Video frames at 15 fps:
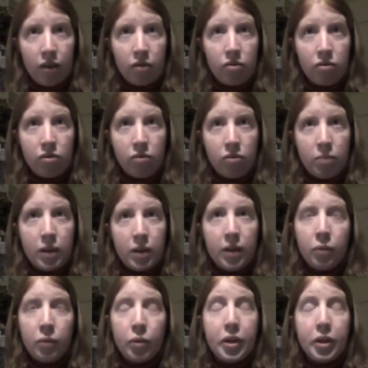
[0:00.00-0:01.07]
to be
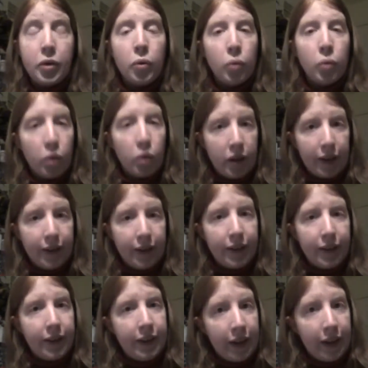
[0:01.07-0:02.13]
recorded,
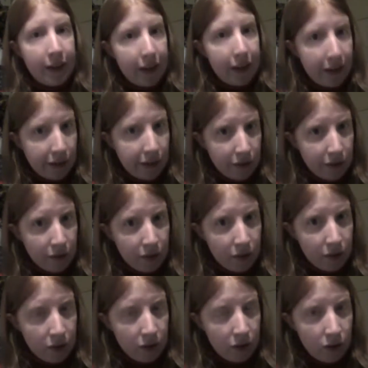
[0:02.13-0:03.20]
not
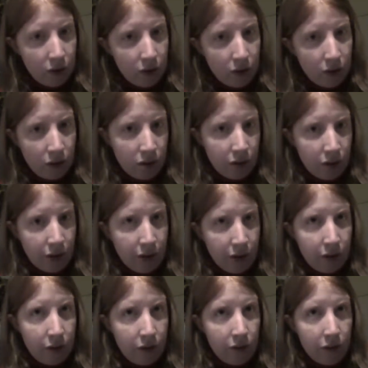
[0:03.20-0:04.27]
aired,
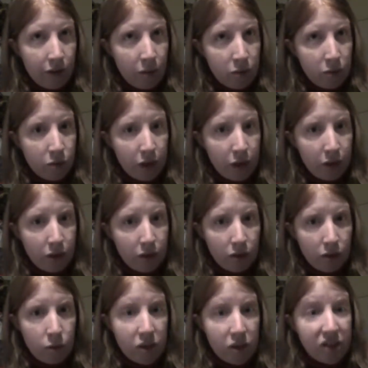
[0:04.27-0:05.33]
on November
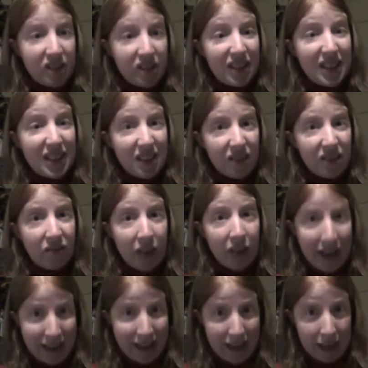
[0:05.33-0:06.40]
23rd, which is this
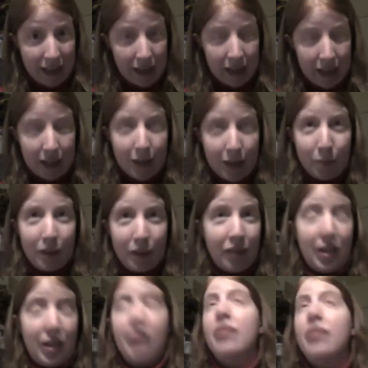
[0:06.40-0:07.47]
Friday. I can't
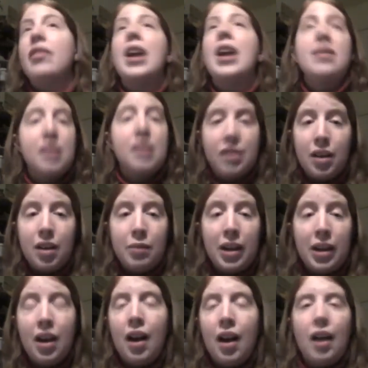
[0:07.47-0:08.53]
believe how fast it's
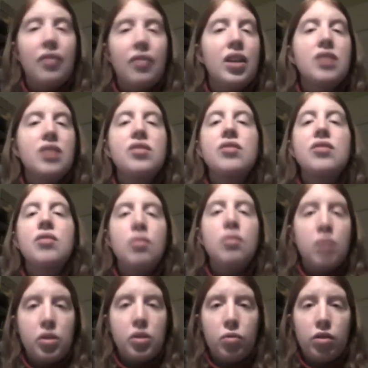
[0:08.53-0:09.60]
coming. I've got
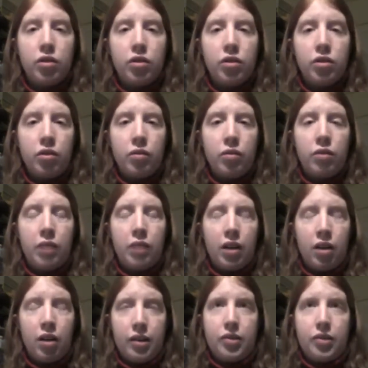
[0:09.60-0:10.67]
so much work to do on my
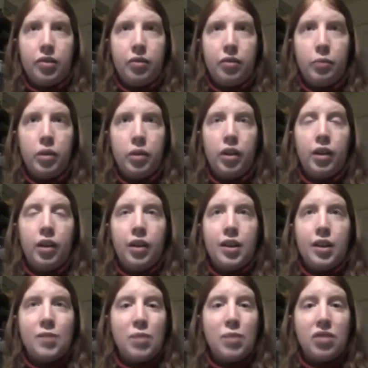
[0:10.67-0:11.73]
costume,
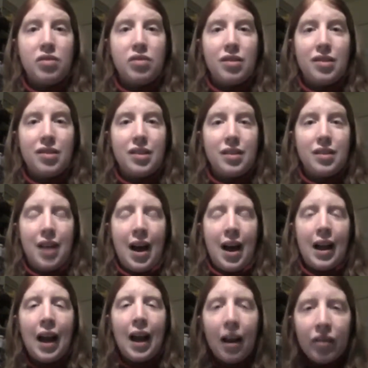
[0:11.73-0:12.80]
especially since
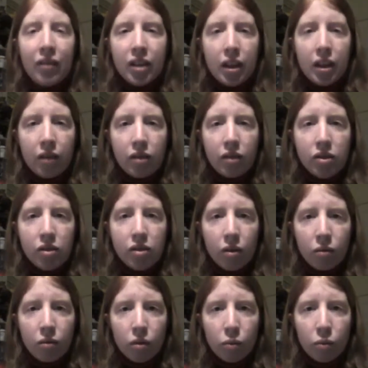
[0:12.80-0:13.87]
I haven't even
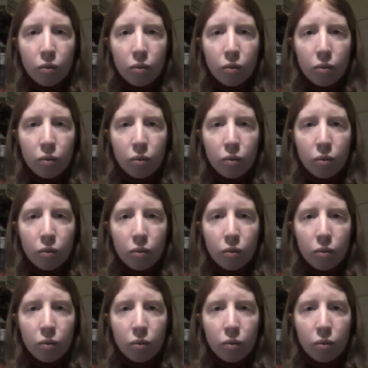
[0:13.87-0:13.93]
sewn the